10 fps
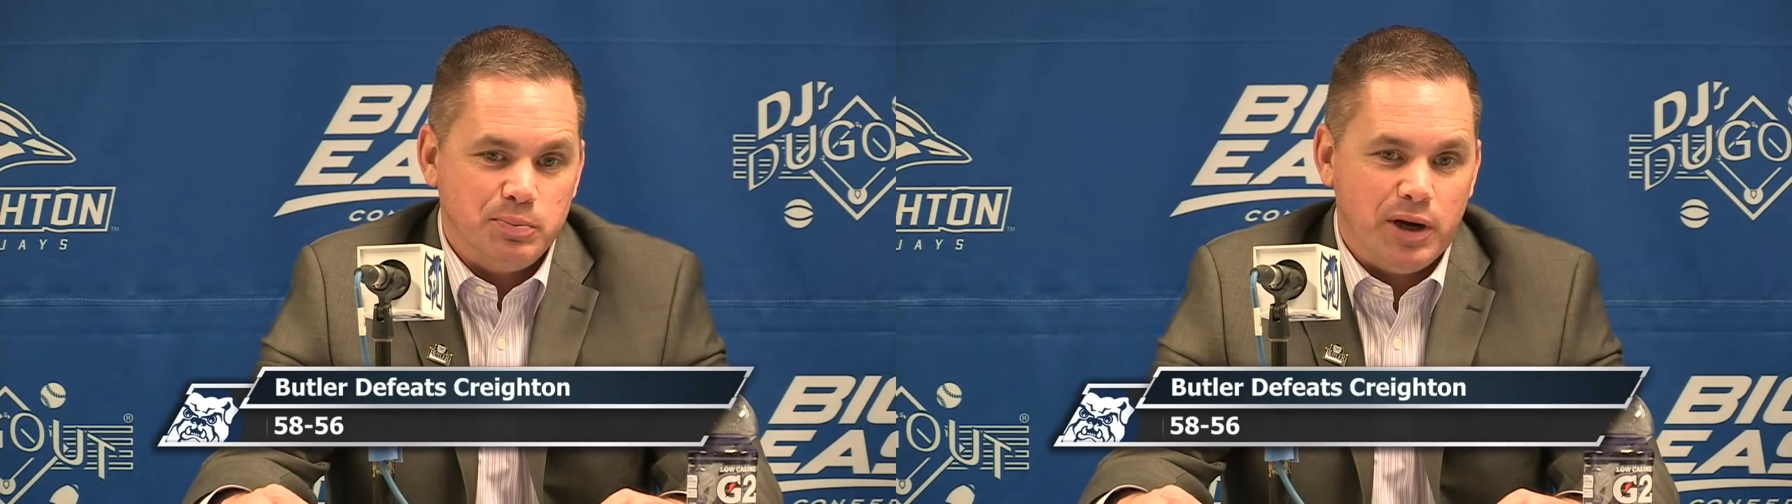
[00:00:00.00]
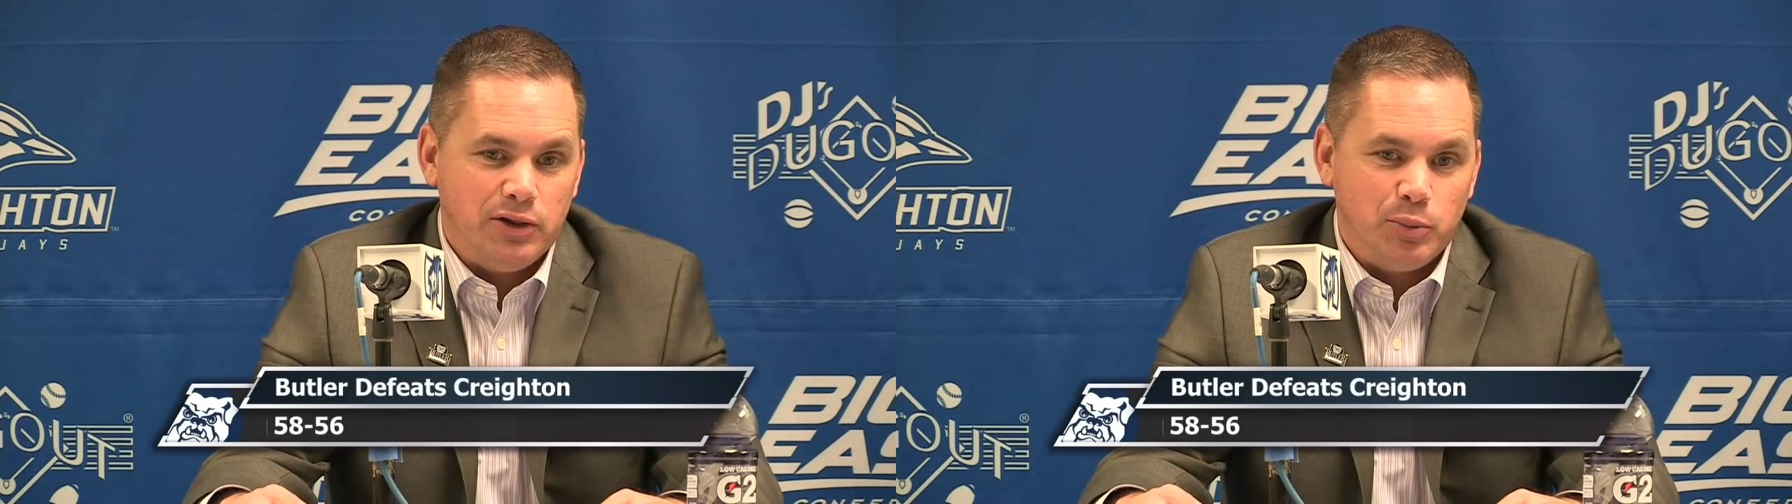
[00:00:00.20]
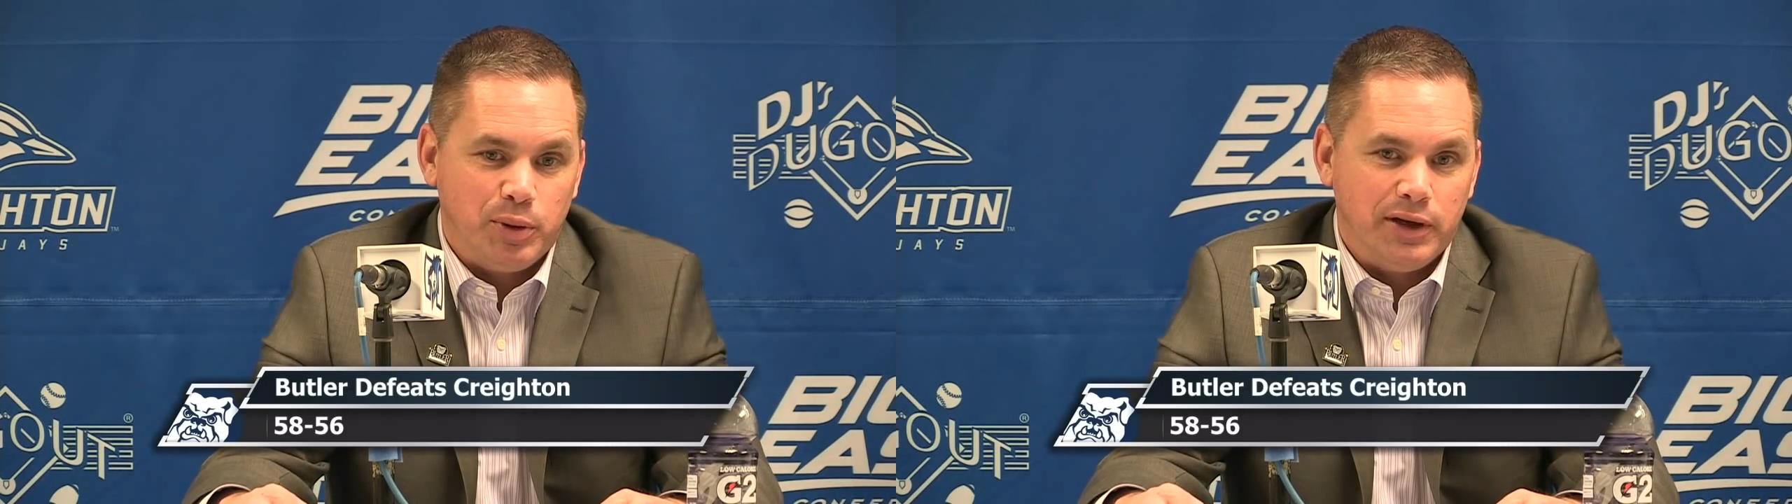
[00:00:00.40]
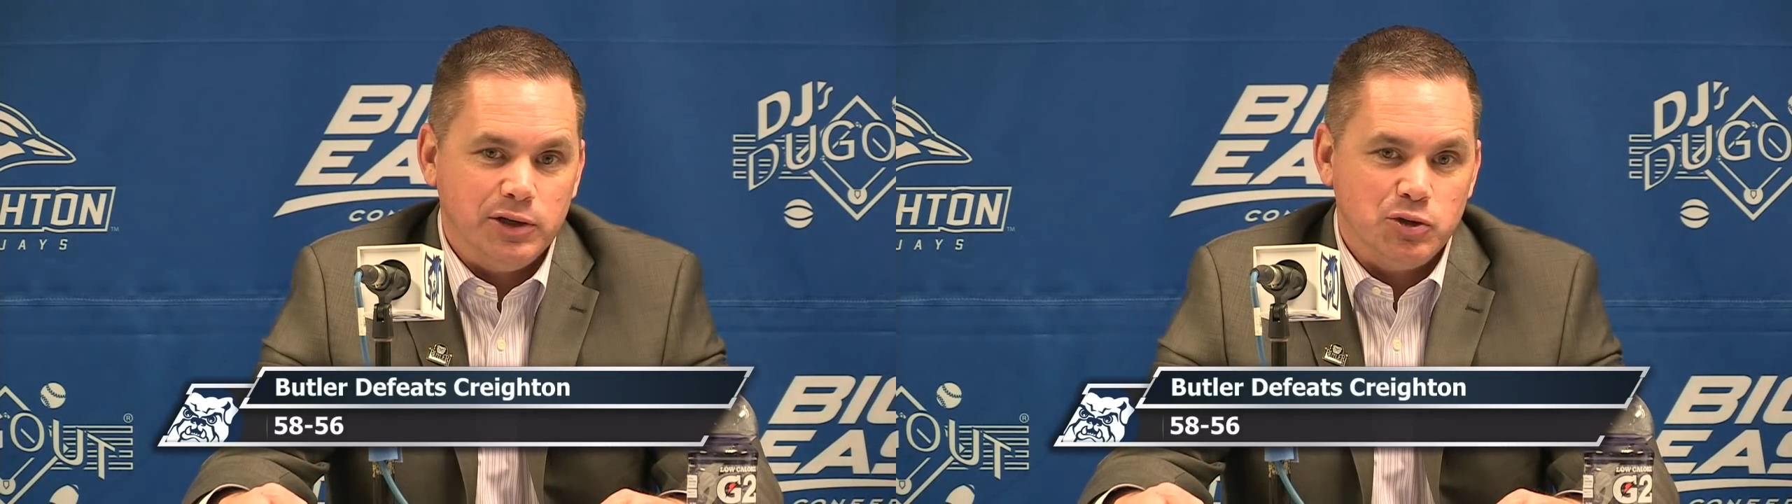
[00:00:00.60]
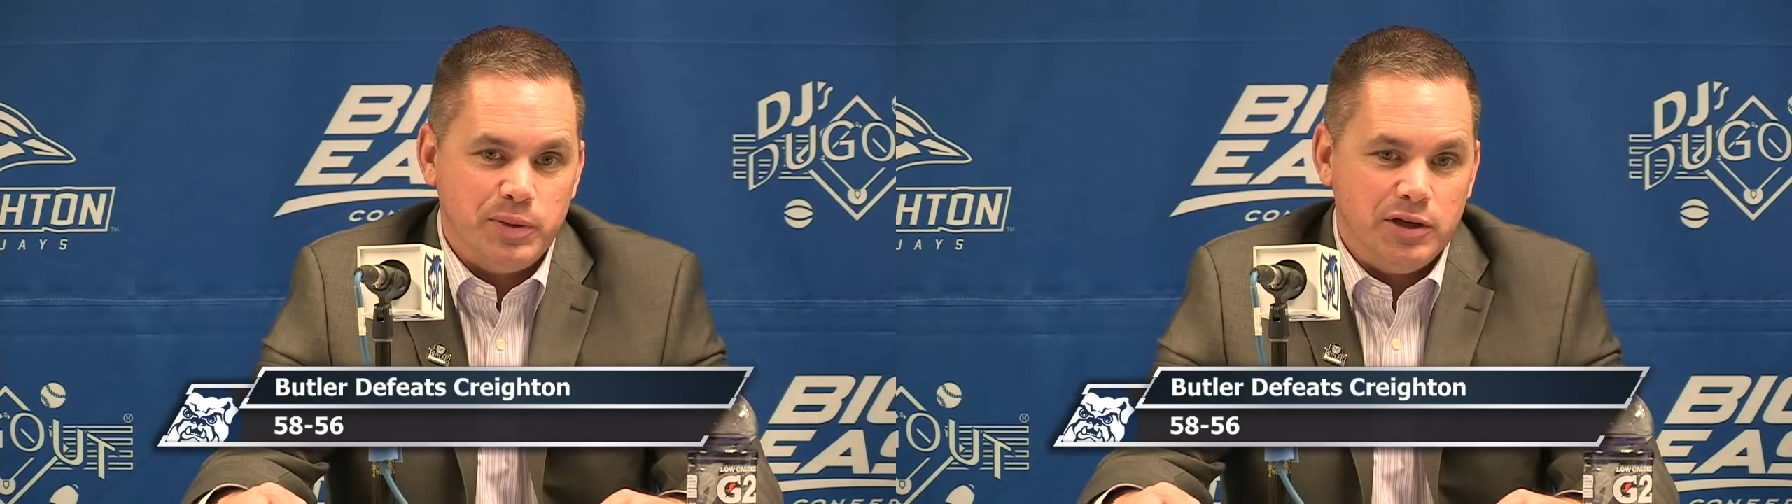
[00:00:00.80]
Butler
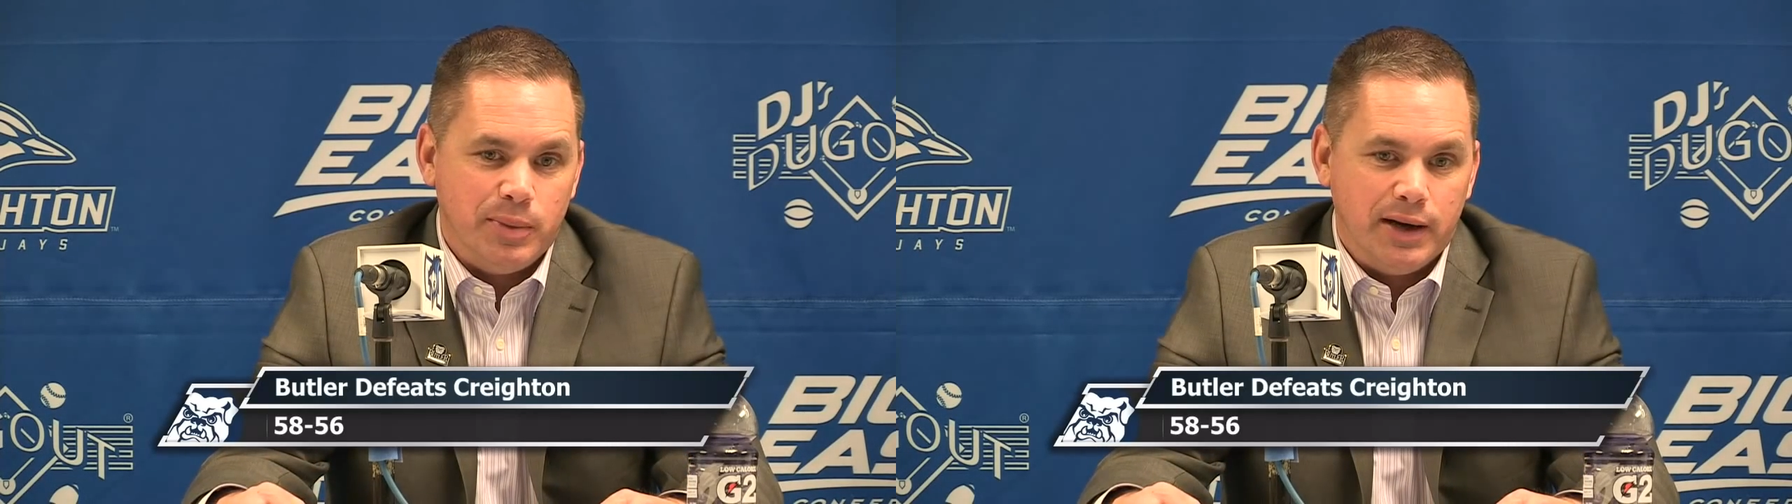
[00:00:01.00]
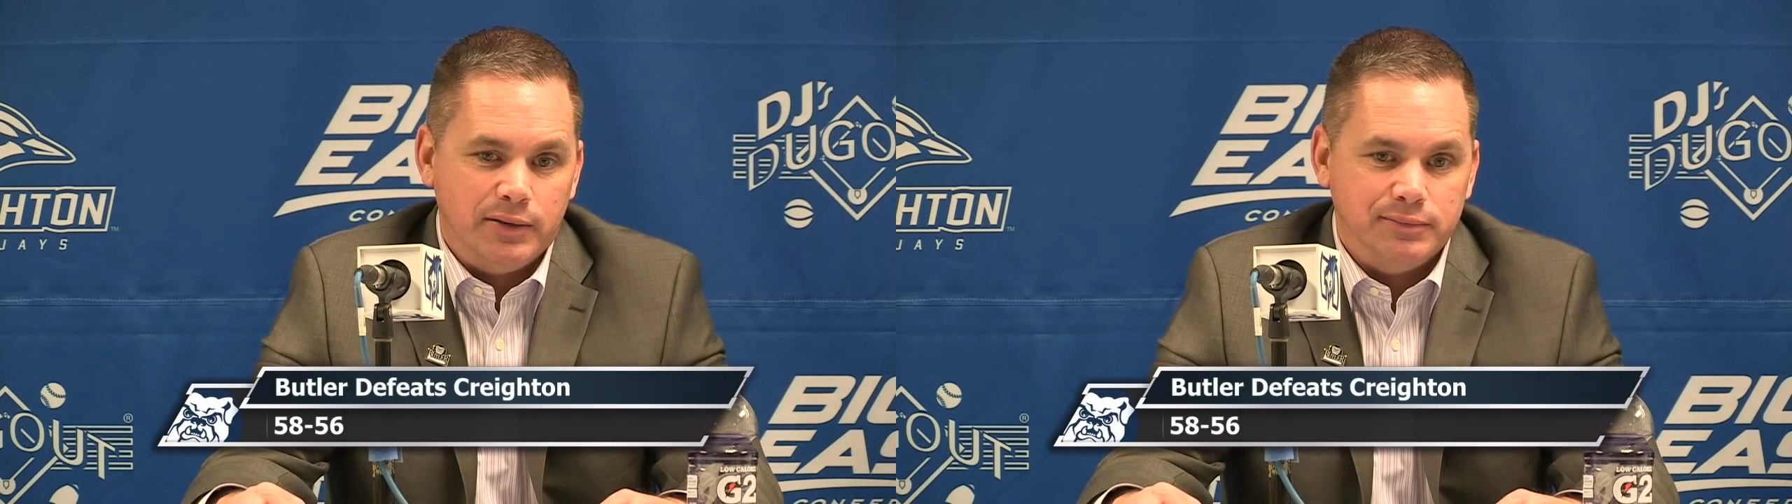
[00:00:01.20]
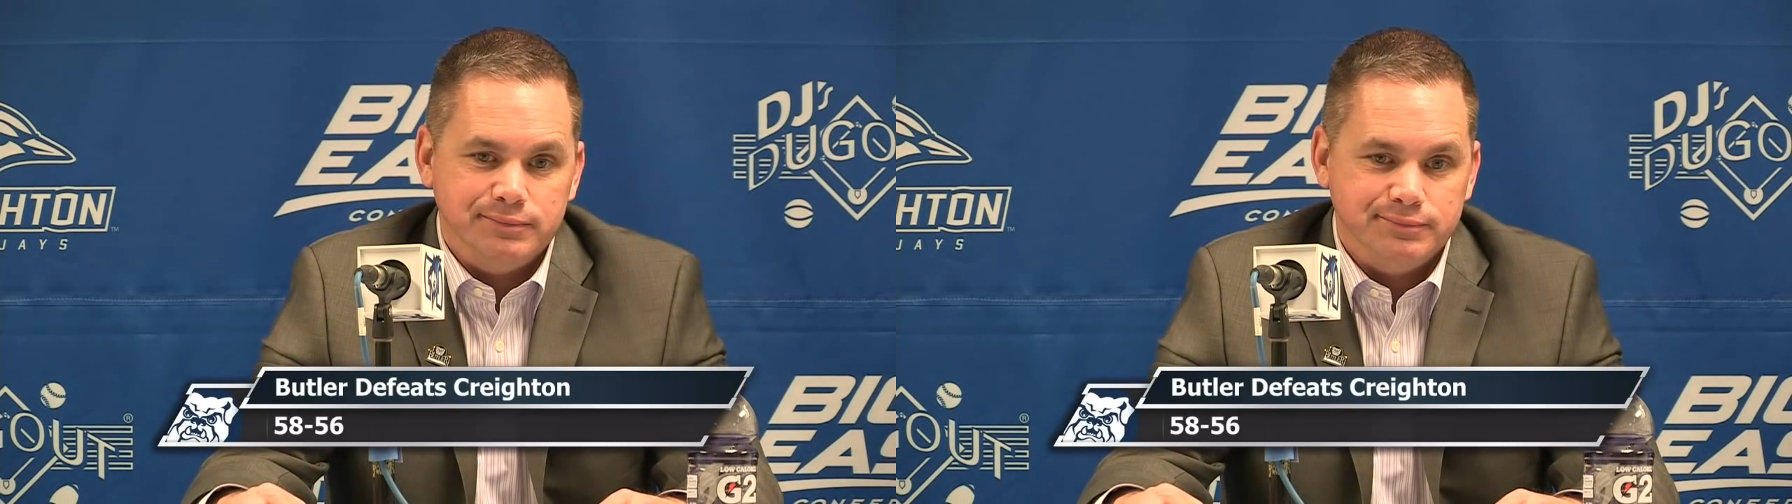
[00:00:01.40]
players be about.